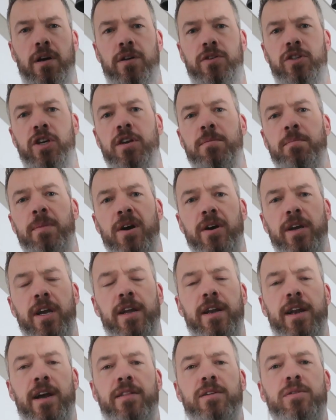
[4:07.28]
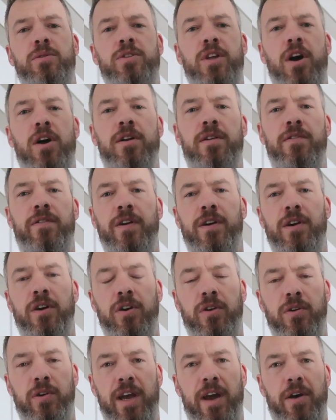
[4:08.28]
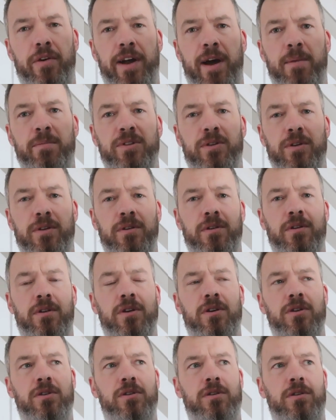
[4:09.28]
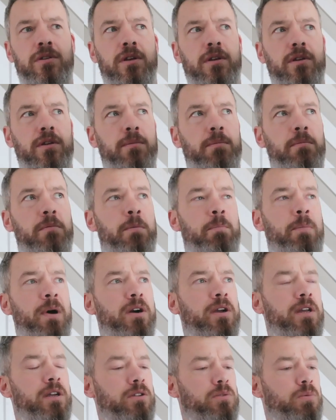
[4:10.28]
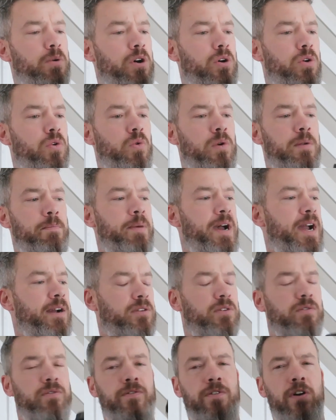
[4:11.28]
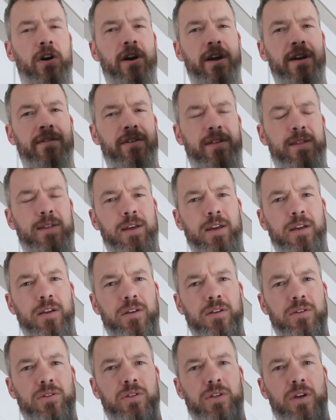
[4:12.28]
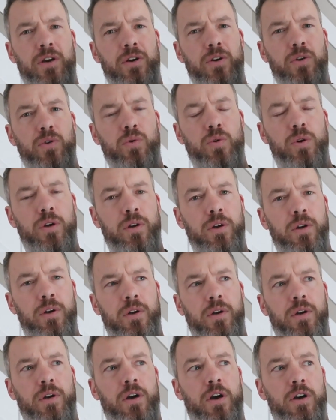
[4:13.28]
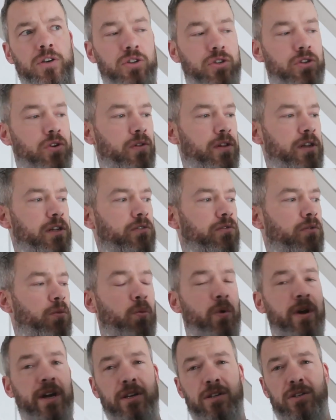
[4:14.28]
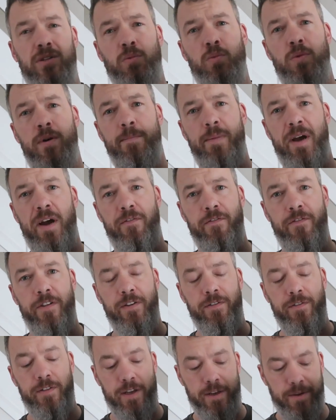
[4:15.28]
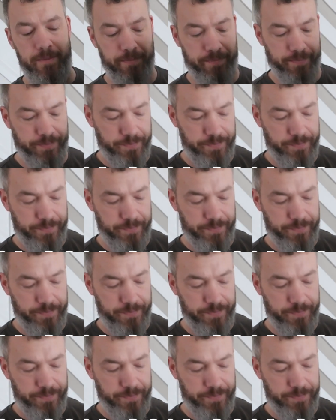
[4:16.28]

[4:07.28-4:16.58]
Cheap bucket. Now this is the only thing I couldn't get on Amazon because the buckets were all in packs of 5, I think, so I just got this from Wix, £1.50.